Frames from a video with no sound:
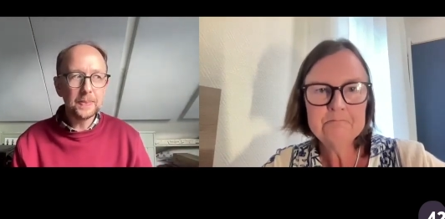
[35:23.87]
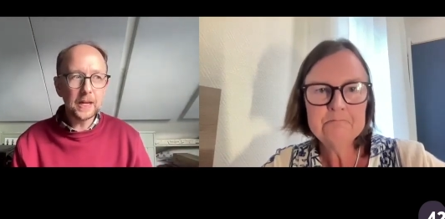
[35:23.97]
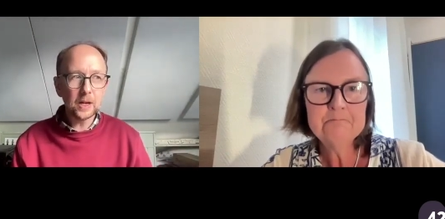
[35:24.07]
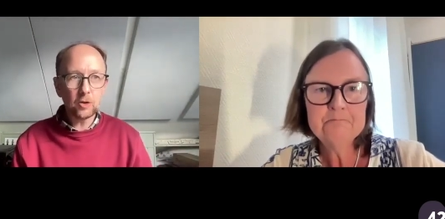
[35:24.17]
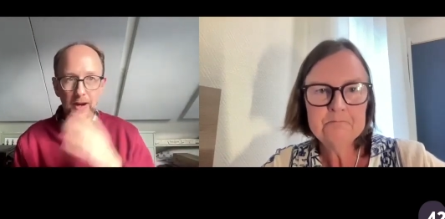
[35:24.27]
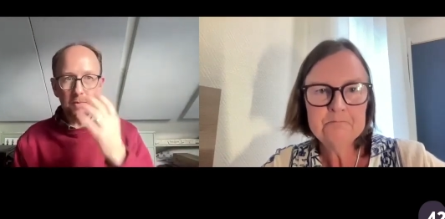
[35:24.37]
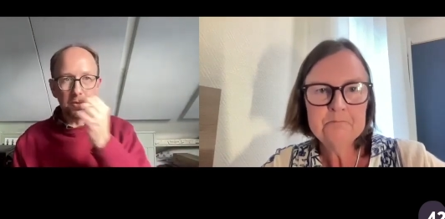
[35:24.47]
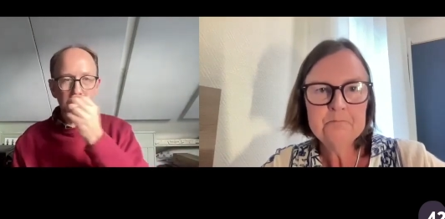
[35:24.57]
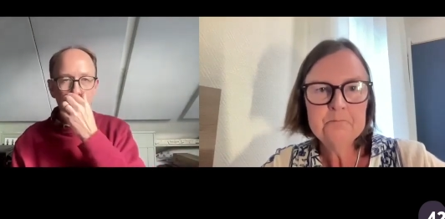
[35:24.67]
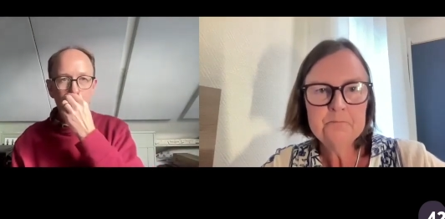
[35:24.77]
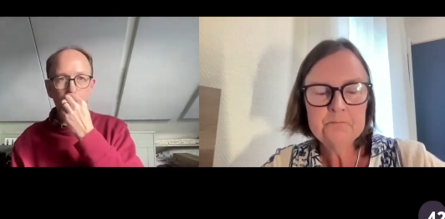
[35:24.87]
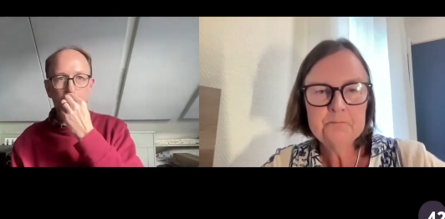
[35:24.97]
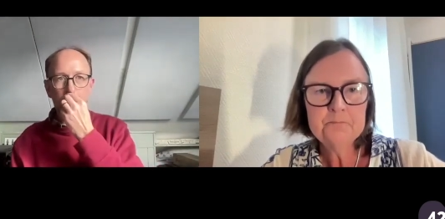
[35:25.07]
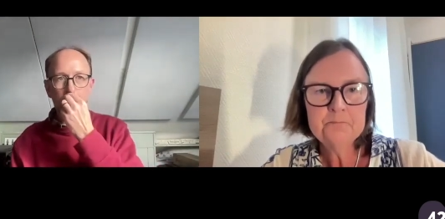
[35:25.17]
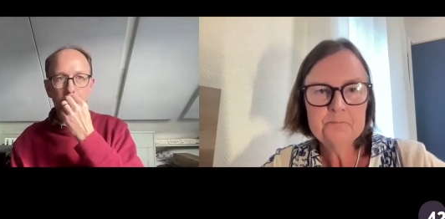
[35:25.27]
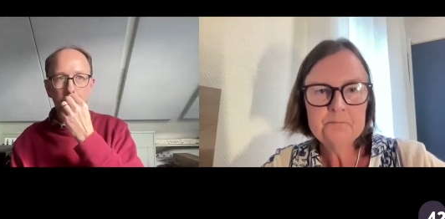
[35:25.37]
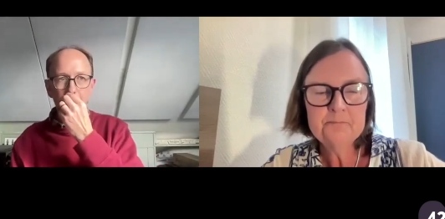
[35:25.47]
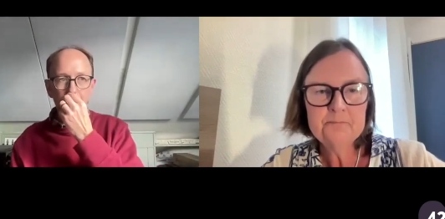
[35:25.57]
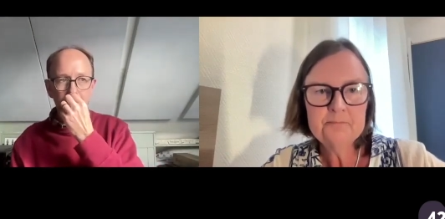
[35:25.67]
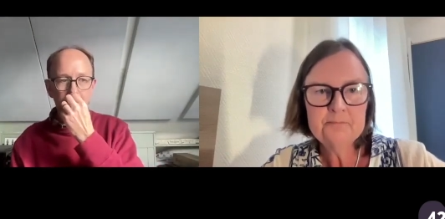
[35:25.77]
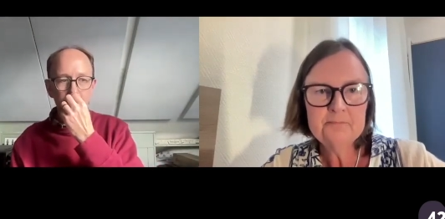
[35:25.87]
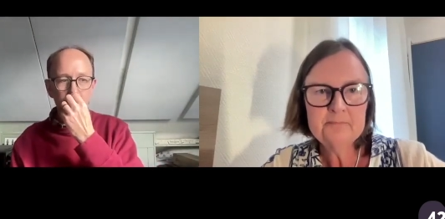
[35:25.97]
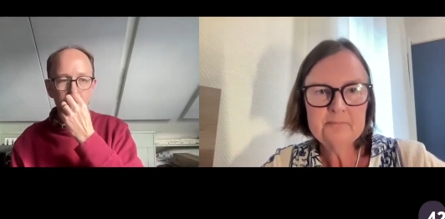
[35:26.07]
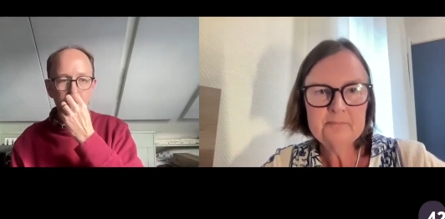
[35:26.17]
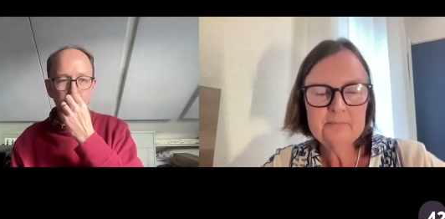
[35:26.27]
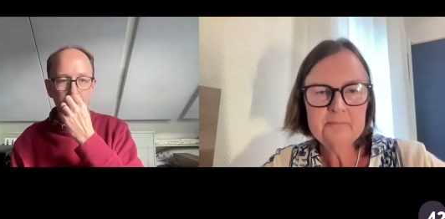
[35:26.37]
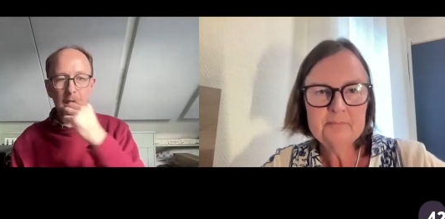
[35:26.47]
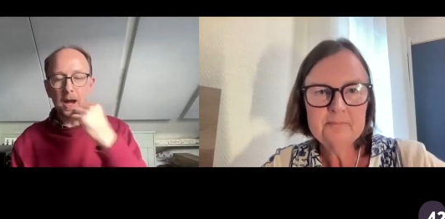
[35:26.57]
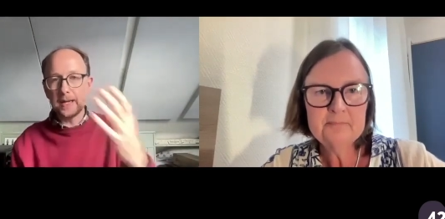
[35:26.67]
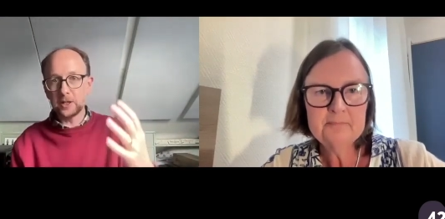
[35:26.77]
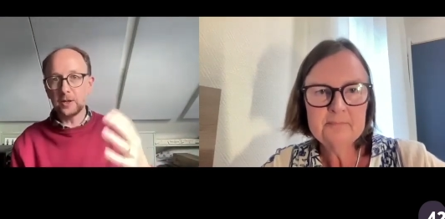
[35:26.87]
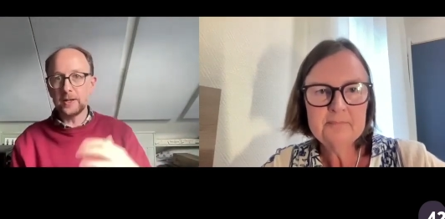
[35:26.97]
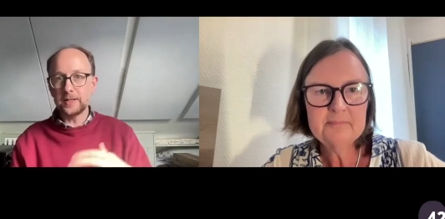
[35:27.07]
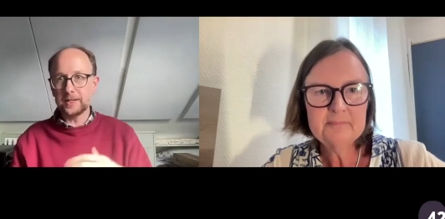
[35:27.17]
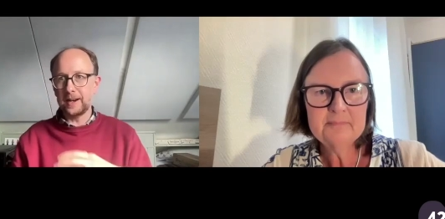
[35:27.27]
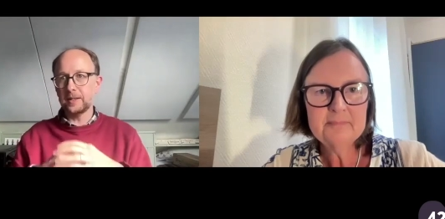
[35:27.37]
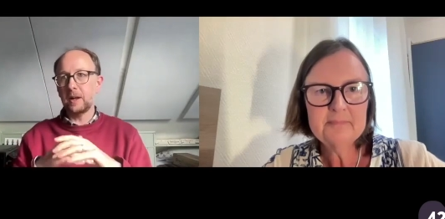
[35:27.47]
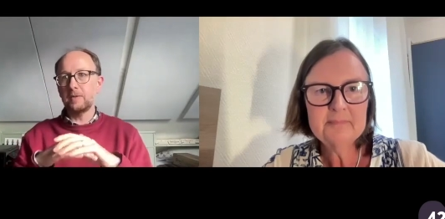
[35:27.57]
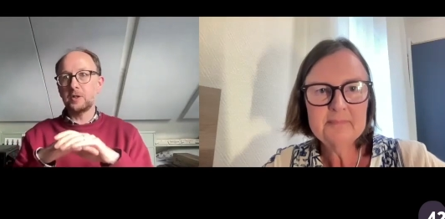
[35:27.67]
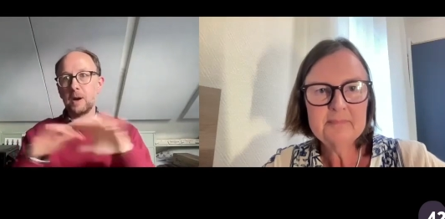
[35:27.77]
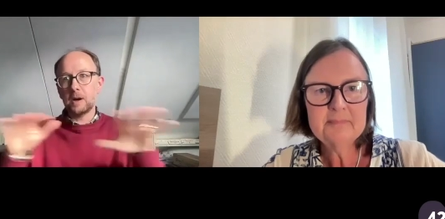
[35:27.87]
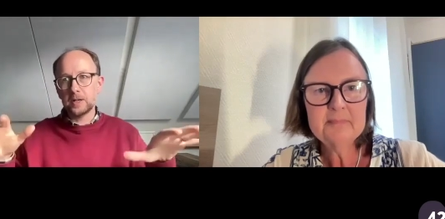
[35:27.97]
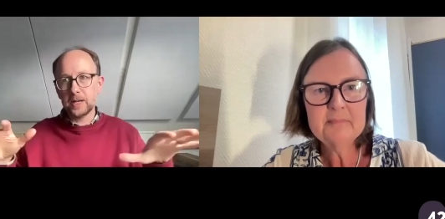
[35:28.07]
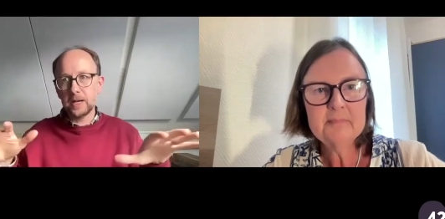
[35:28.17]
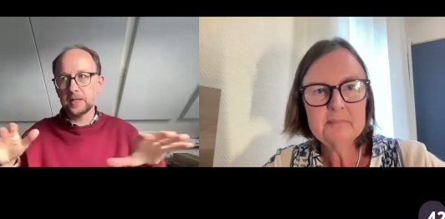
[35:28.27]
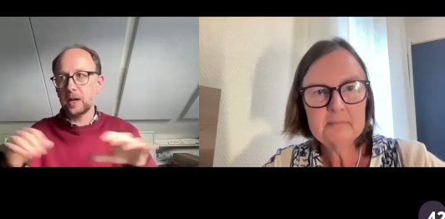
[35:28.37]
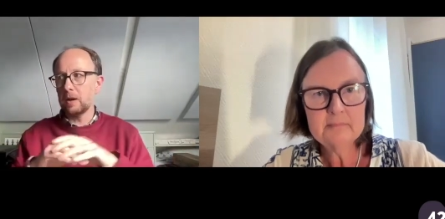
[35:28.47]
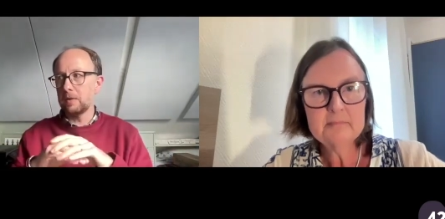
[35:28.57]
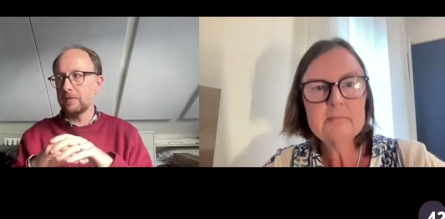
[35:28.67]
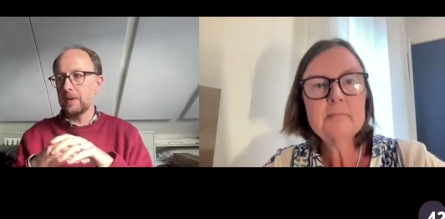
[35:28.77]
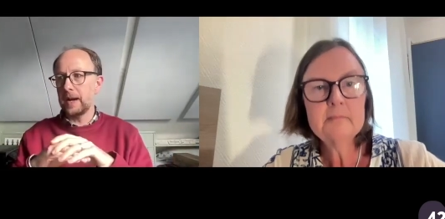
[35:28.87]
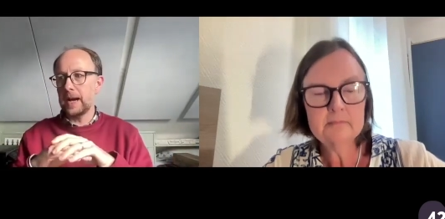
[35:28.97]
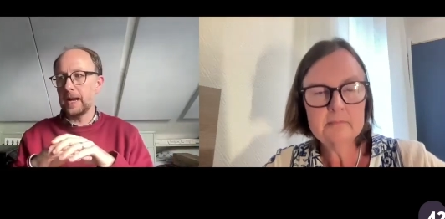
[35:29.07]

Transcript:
Speaker 1: The incredible thing about that AI has done is that it's kind of democratized a lot of